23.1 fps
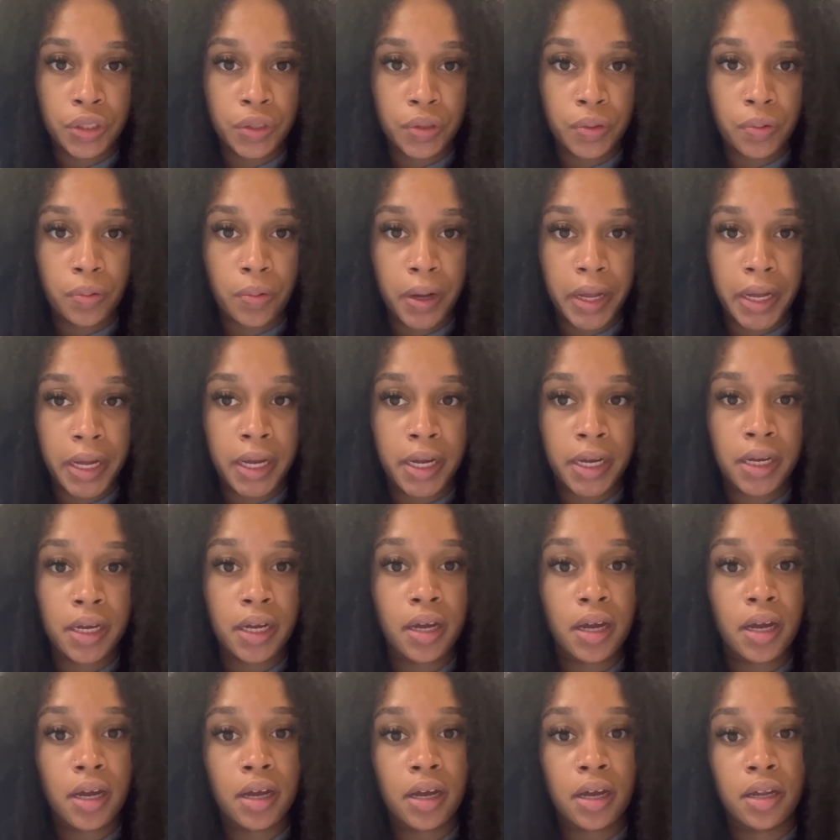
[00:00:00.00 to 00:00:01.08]
away
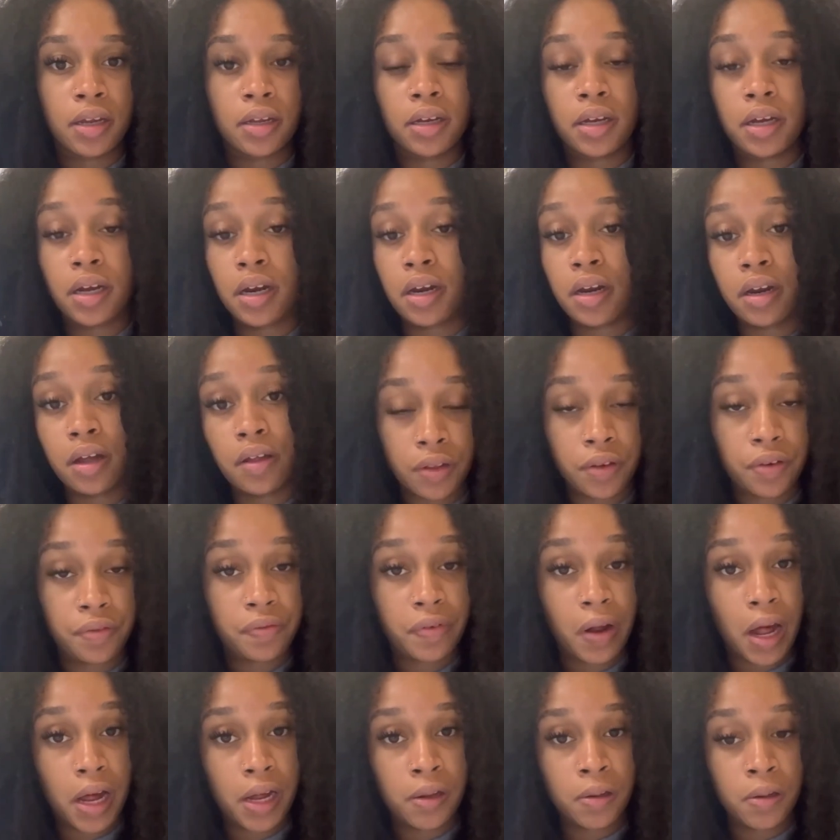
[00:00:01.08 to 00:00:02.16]
and get another
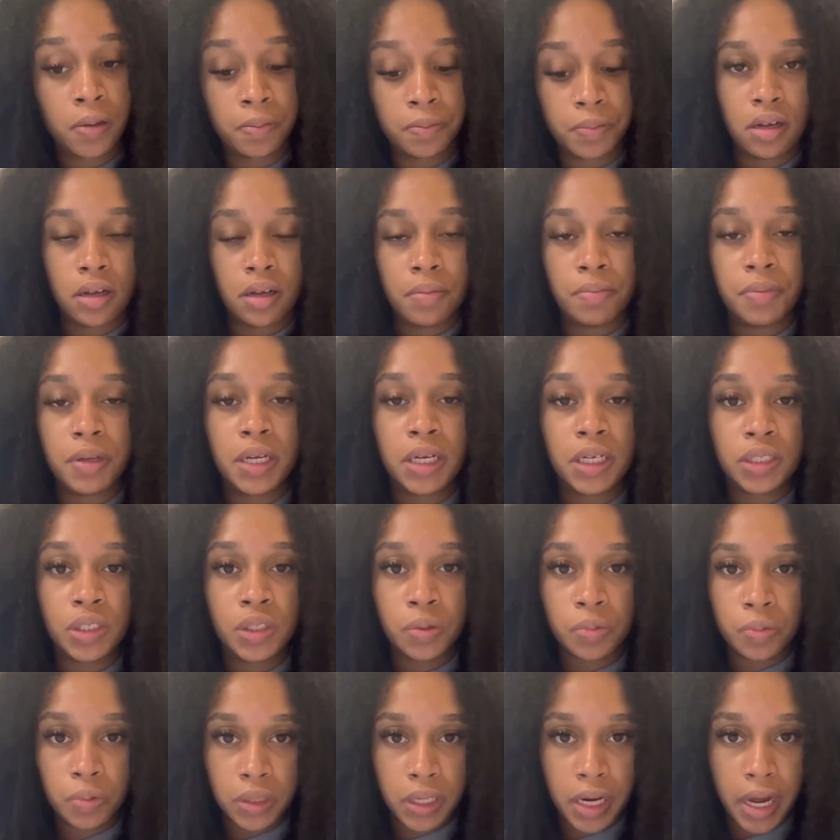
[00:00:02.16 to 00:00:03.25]
vial because you
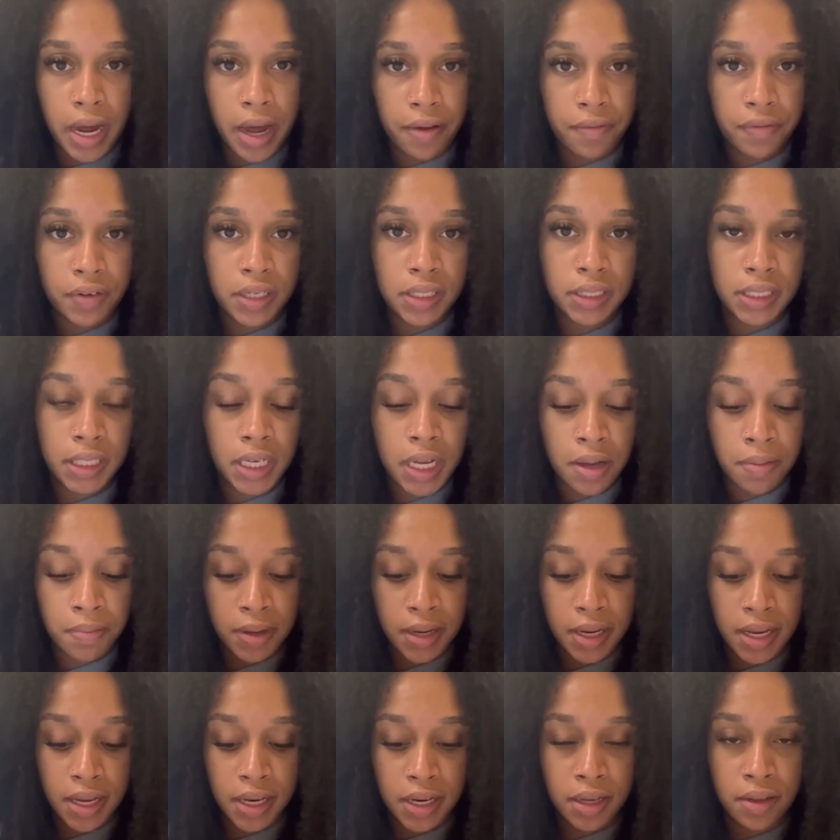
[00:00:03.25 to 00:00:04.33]
would have
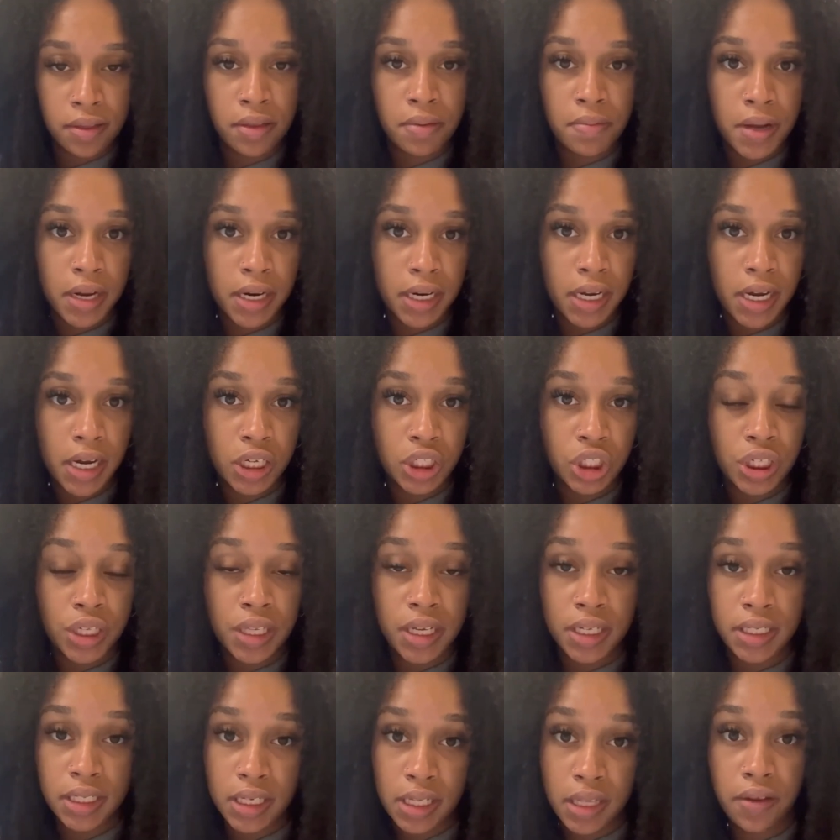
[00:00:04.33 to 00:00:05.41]
contaminated the medication
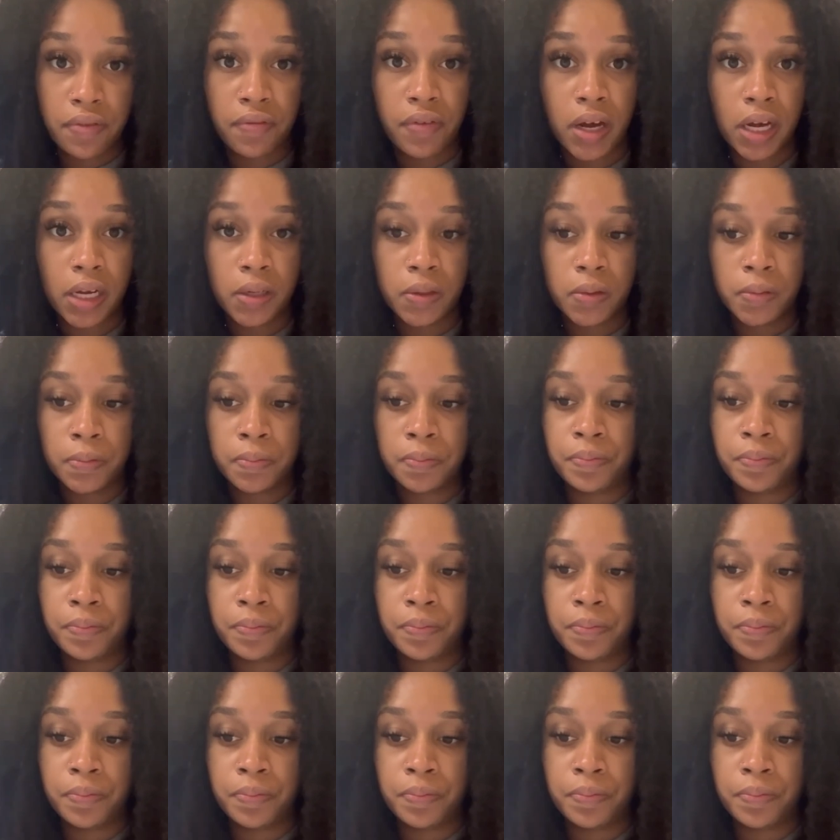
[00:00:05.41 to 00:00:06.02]
that's in the vial.